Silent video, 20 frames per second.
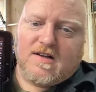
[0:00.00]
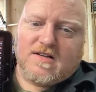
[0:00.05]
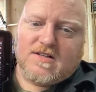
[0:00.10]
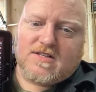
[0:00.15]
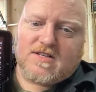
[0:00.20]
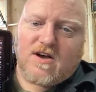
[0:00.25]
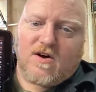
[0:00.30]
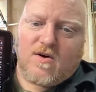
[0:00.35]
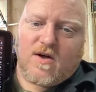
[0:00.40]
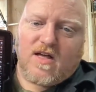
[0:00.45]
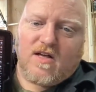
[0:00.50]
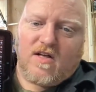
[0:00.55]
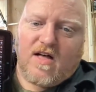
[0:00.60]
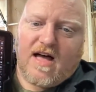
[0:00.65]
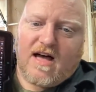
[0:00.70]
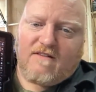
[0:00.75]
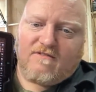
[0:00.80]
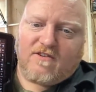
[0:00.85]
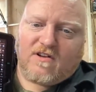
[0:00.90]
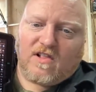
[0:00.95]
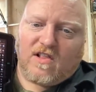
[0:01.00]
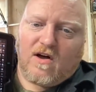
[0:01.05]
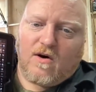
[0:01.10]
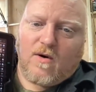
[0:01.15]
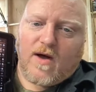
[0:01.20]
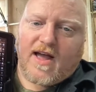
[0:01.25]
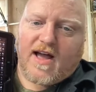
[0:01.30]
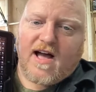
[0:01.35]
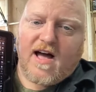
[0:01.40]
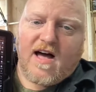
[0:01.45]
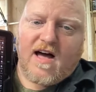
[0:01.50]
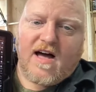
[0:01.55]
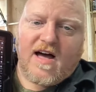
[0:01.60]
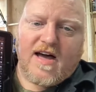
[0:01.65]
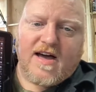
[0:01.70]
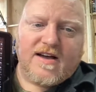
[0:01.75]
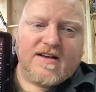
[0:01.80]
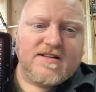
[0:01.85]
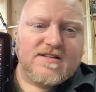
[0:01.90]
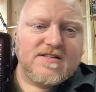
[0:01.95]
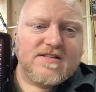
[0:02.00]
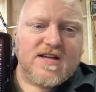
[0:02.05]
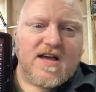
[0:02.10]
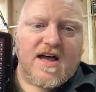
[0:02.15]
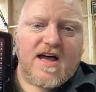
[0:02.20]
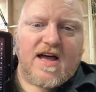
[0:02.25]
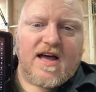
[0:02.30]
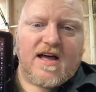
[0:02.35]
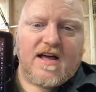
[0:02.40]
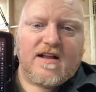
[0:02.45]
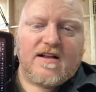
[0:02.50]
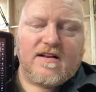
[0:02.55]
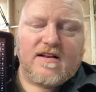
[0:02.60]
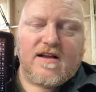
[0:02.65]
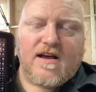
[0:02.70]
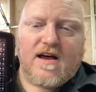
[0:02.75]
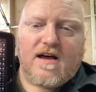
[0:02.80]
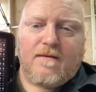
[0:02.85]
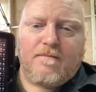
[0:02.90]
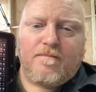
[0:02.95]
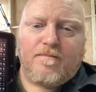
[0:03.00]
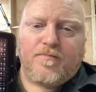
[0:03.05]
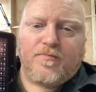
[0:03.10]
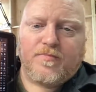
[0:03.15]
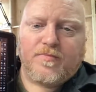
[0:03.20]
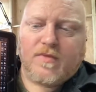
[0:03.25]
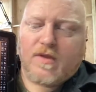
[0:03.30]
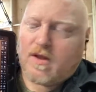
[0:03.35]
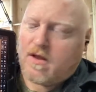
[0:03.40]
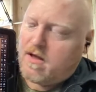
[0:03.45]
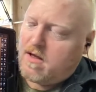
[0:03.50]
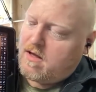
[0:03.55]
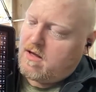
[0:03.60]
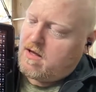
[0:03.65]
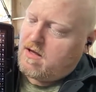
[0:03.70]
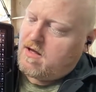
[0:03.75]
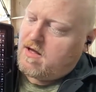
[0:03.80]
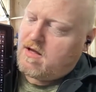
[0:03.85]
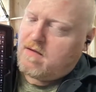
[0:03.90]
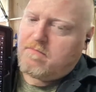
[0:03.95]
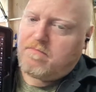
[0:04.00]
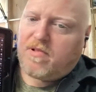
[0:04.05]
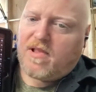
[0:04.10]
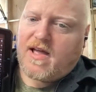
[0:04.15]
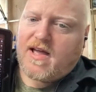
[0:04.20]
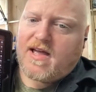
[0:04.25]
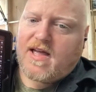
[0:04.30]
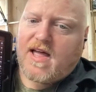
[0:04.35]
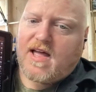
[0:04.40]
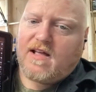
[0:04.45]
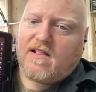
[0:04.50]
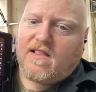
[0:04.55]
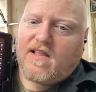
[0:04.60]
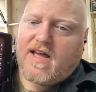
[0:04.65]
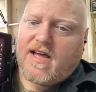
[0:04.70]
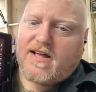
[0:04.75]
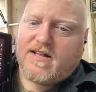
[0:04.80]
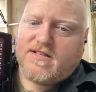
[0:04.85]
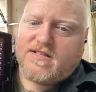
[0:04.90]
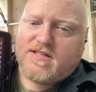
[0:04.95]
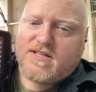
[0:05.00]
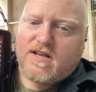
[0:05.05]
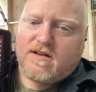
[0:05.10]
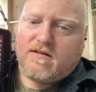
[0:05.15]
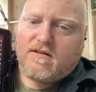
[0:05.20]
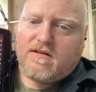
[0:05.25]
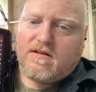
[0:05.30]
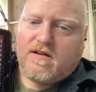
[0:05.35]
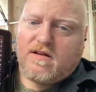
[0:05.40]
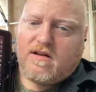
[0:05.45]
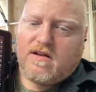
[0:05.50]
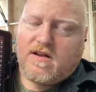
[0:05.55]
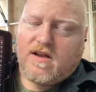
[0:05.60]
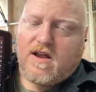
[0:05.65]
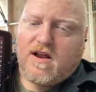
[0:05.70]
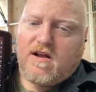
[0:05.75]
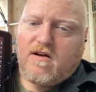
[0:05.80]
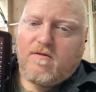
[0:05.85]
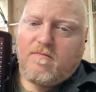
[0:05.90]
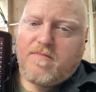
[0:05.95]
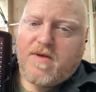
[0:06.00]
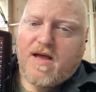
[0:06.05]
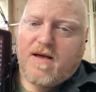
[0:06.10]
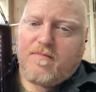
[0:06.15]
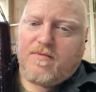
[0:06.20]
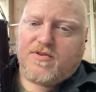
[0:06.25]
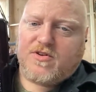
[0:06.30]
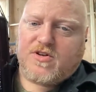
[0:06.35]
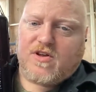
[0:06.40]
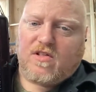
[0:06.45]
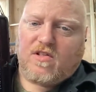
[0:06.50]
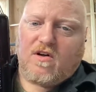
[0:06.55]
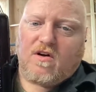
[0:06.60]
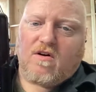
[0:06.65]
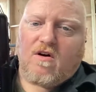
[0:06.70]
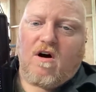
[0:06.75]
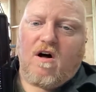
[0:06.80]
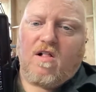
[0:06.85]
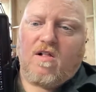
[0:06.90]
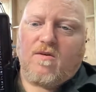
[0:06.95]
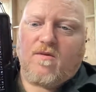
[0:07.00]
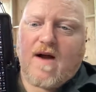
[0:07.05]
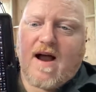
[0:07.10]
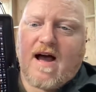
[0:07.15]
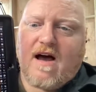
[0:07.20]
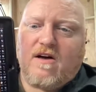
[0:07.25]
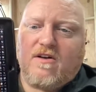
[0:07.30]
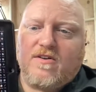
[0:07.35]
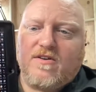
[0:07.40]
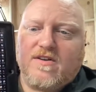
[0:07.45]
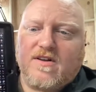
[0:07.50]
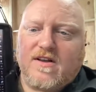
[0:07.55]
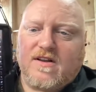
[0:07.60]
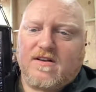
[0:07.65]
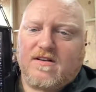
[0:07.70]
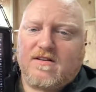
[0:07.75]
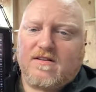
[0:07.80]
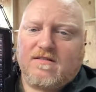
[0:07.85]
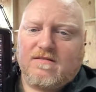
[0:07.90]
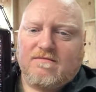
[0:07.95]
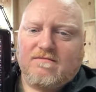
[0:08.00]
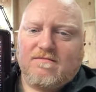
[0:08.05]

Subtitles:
So he'll have glowing eyes and blinking lids, and be able to look all around and